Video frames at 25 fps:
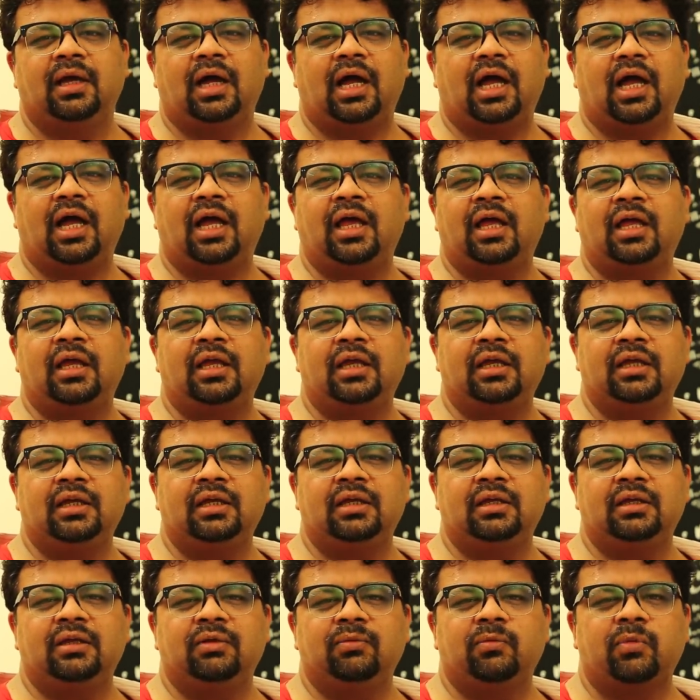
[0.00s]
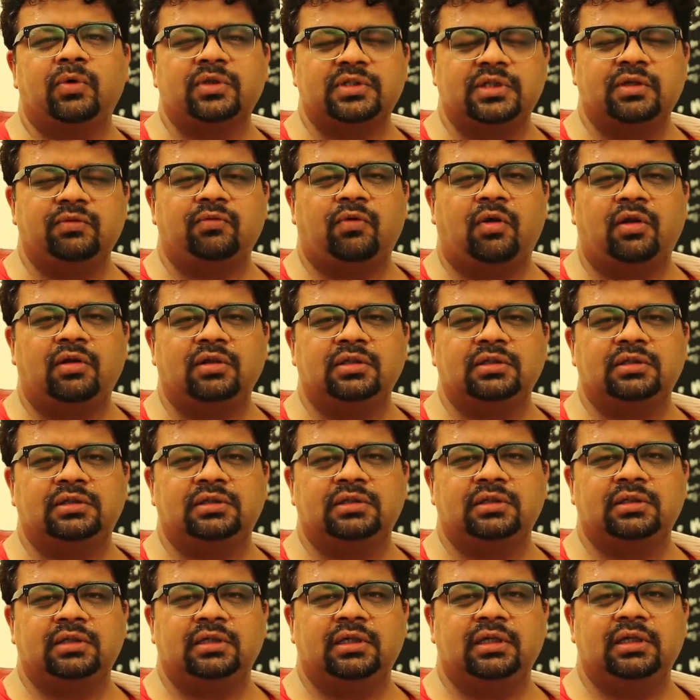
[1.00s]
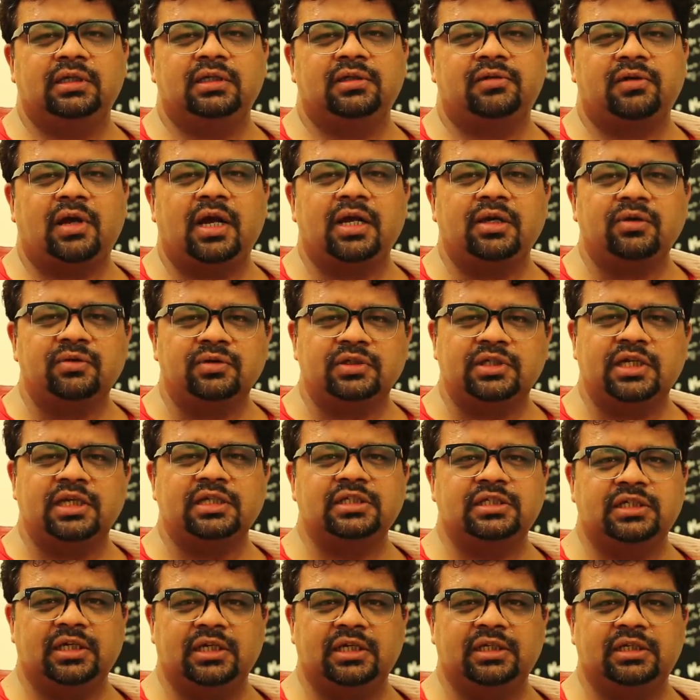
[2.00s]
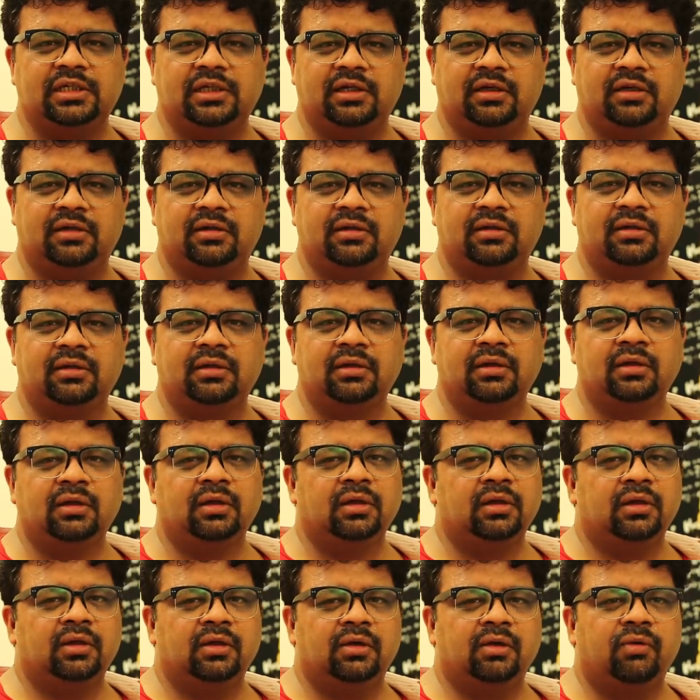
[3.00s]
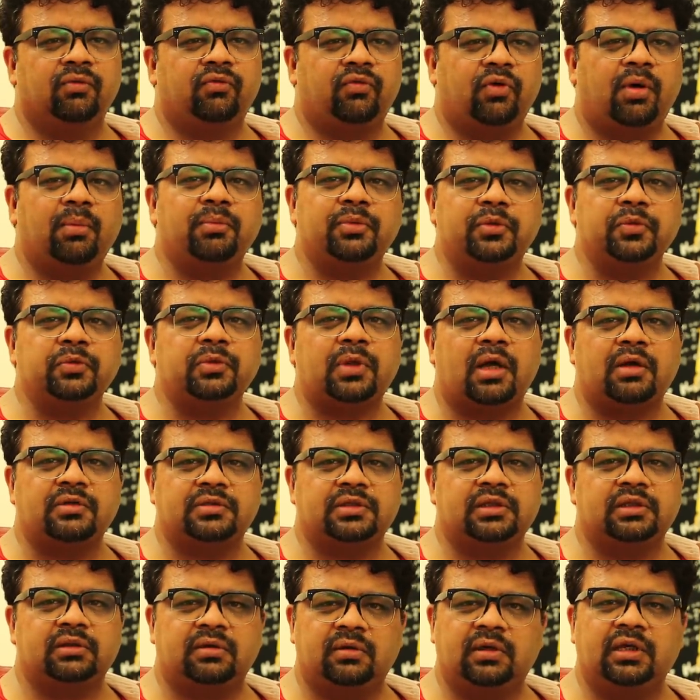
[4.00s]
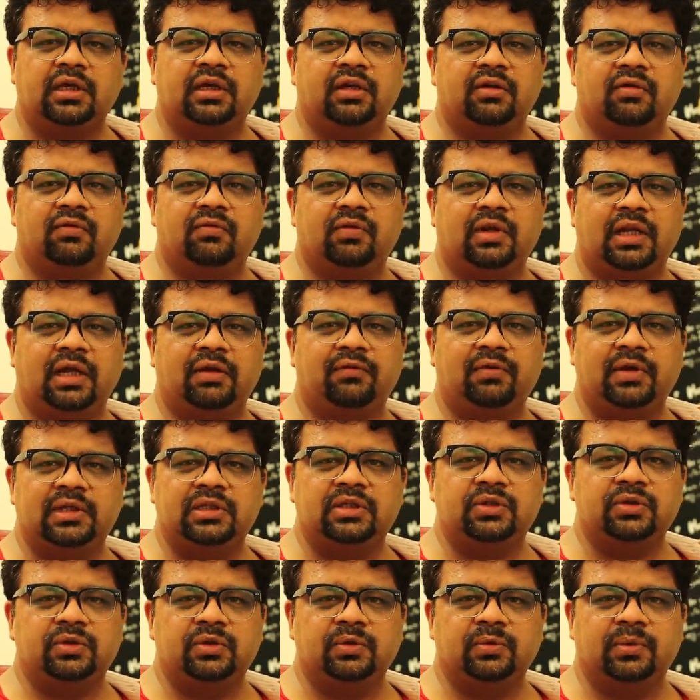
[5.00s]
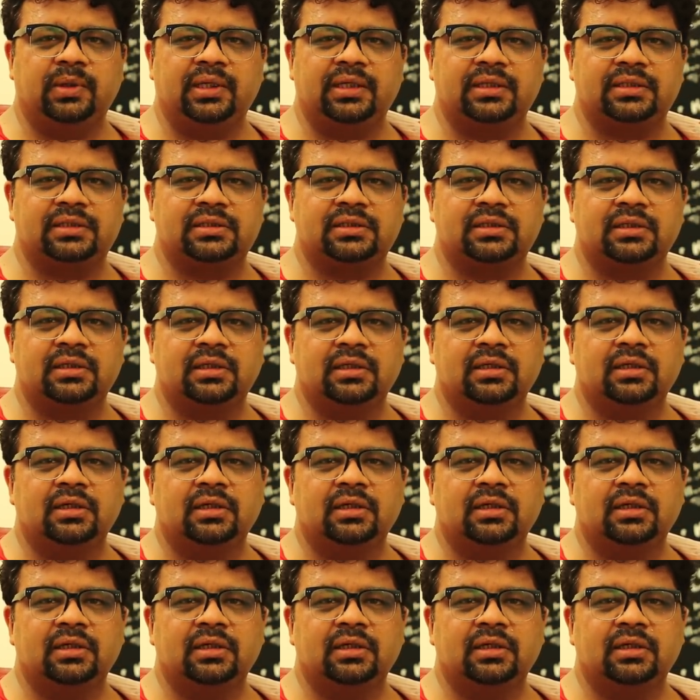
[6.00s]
I was involved in trying to change India from 2003 when I went to US.